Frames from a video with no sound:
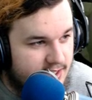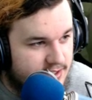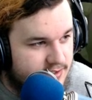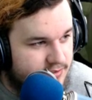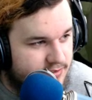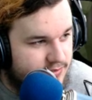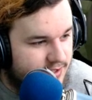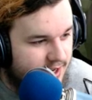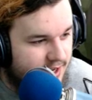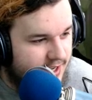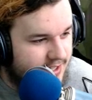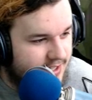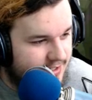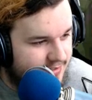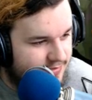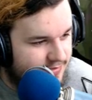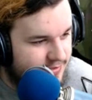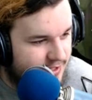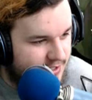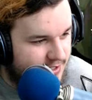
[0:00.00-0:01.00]
I just forgot,
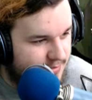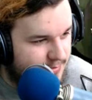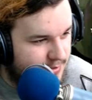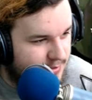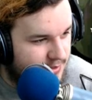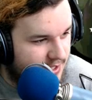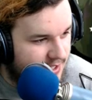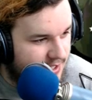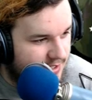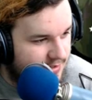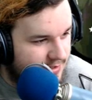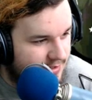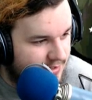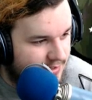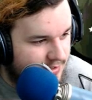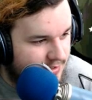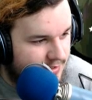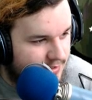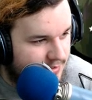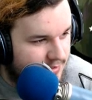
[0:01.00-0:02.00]
forgot about that.
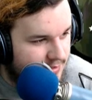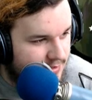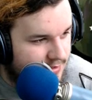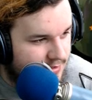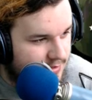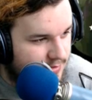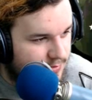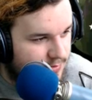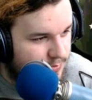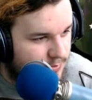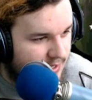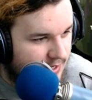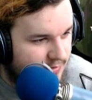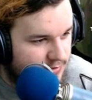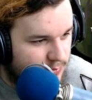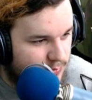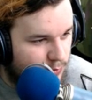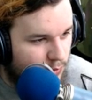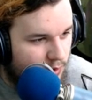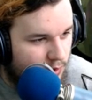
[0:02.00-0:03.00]
We
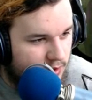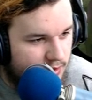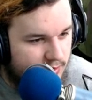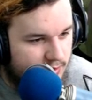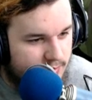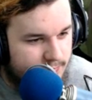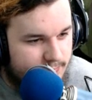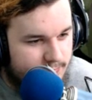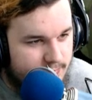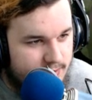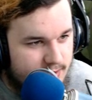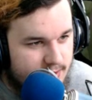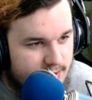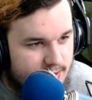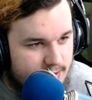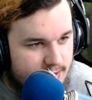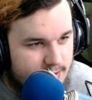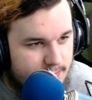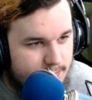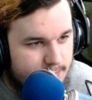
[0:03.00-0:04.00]
have some water,
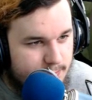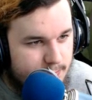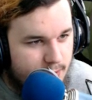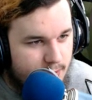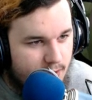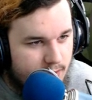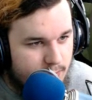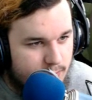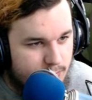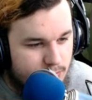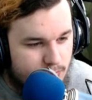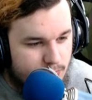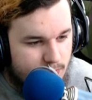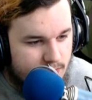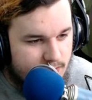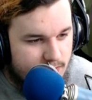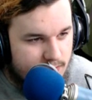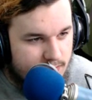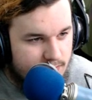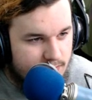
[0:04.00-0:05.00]
potable
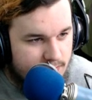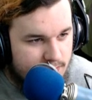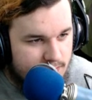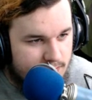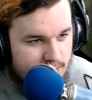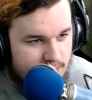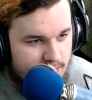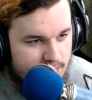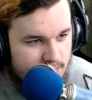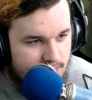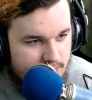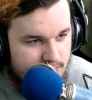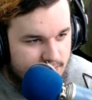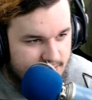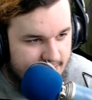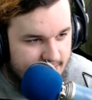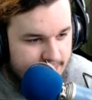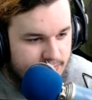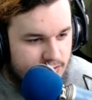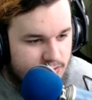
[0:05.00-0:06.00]
water,
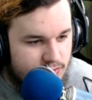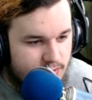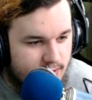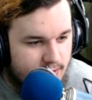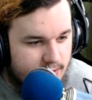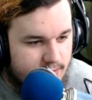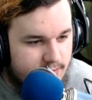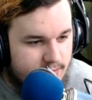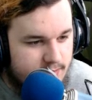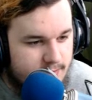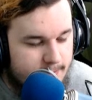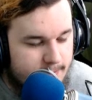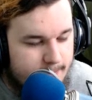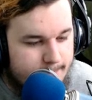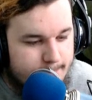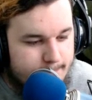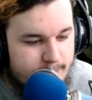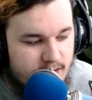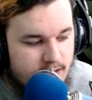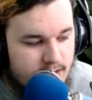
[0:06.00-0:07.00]
safe to drink.
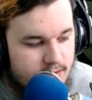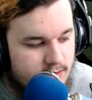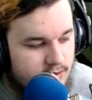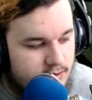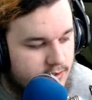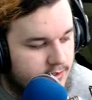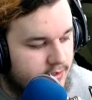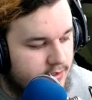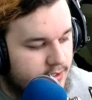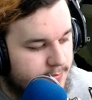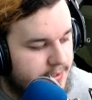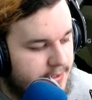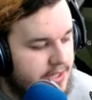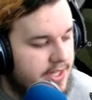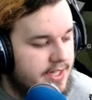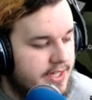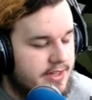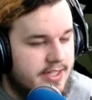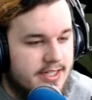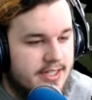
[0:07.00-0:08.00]
Good. You mean
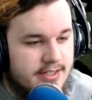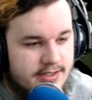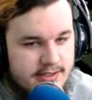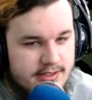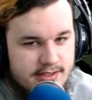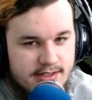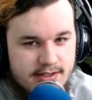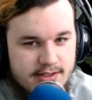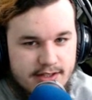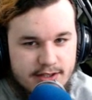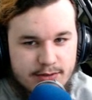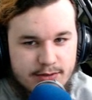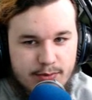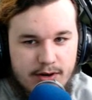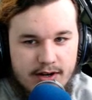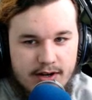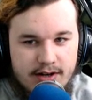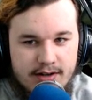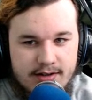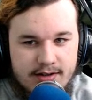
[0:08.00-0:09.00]
like this, this
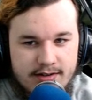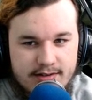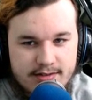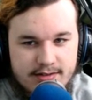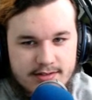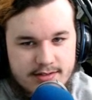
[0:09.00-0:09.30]
water?